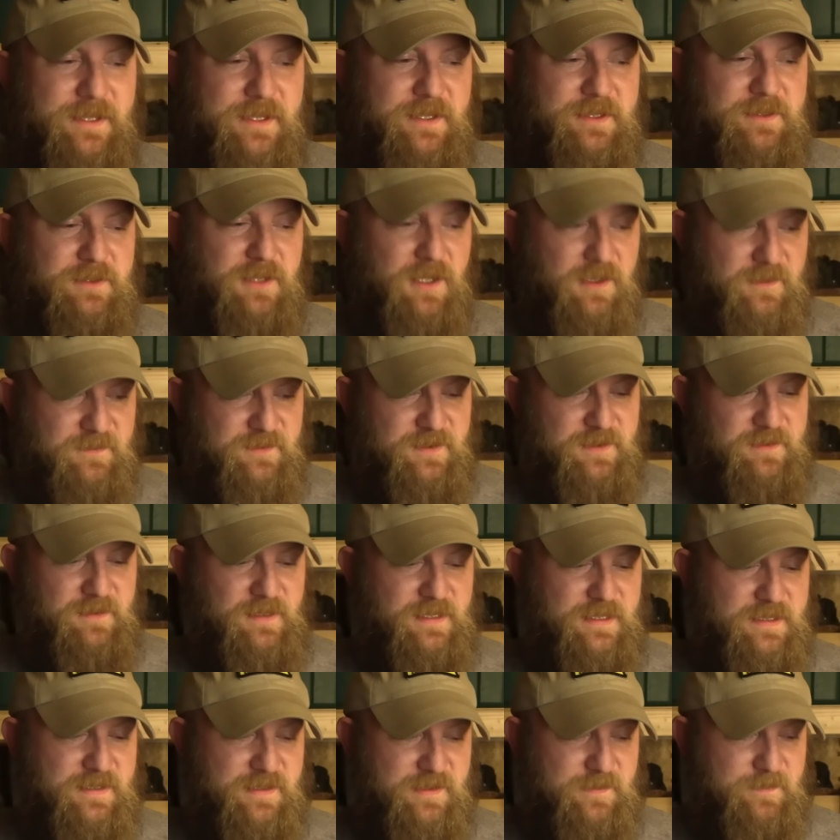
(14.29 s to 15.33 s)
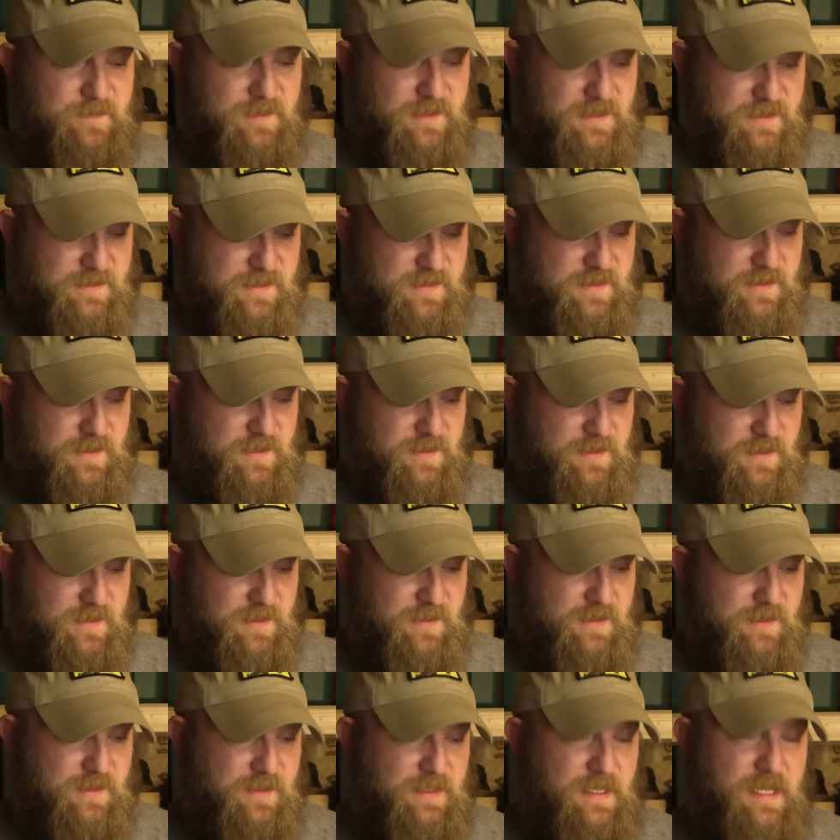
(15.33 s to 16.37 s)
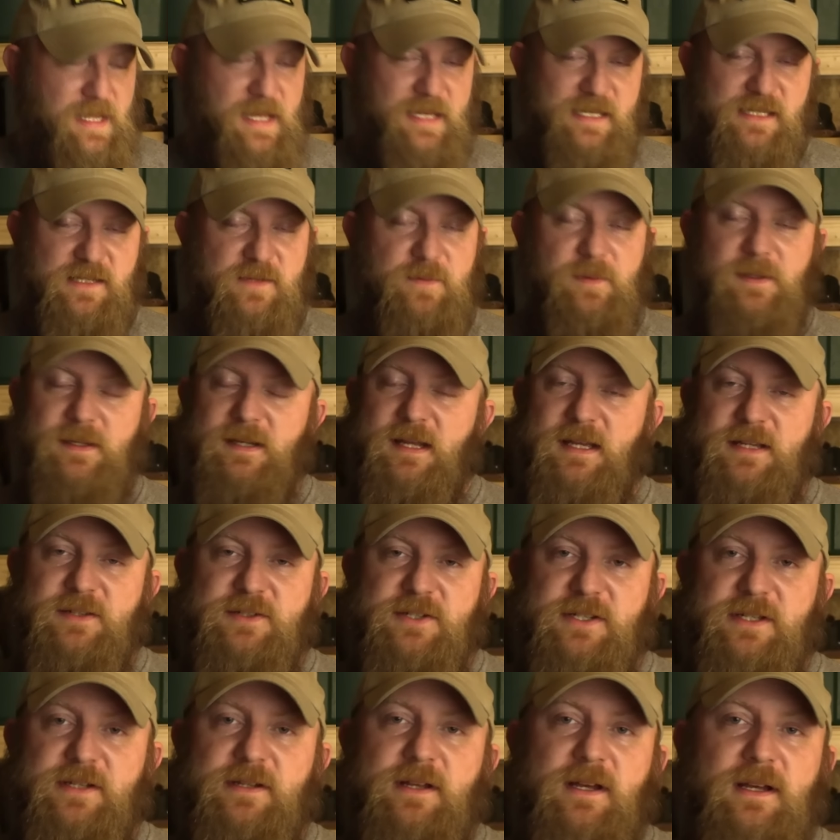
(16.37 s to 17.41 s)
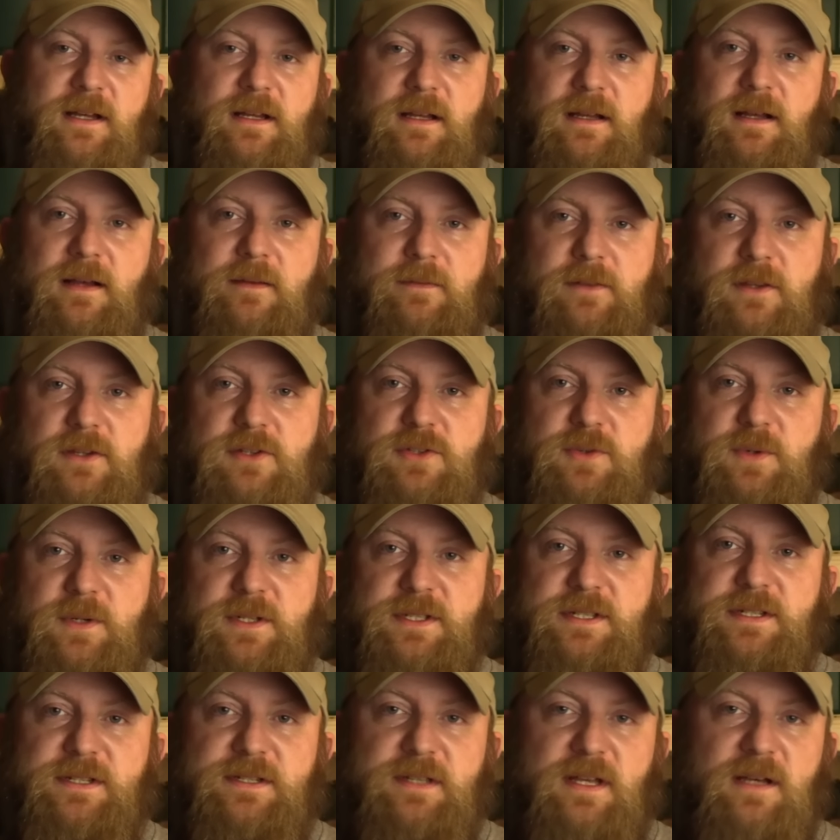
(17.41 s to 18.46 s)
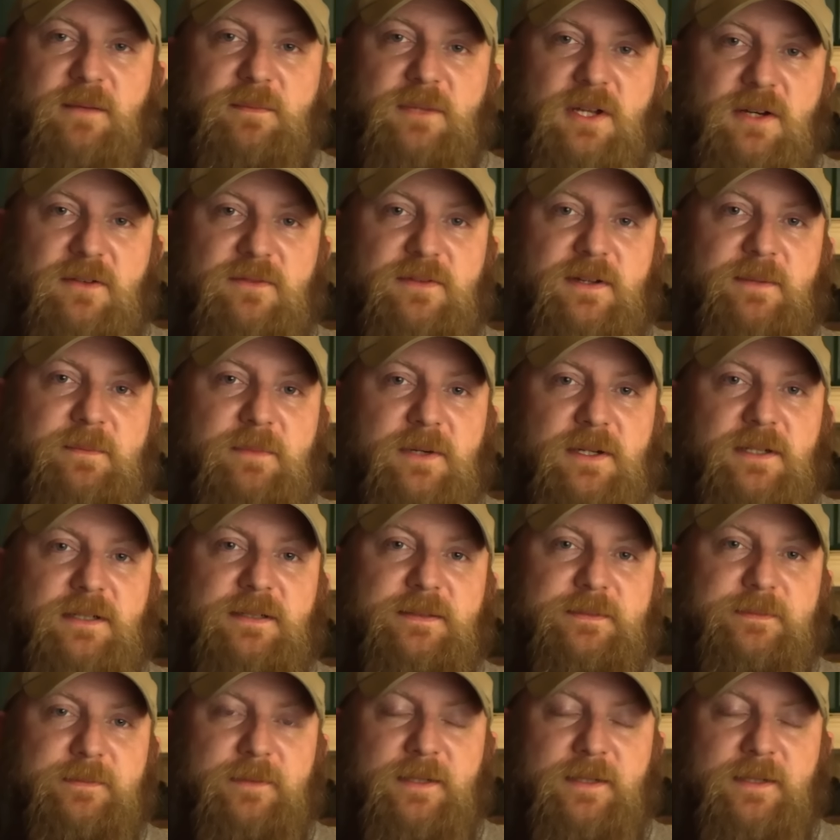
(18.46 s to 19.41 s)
An overly simplistic explanation of the choices come November.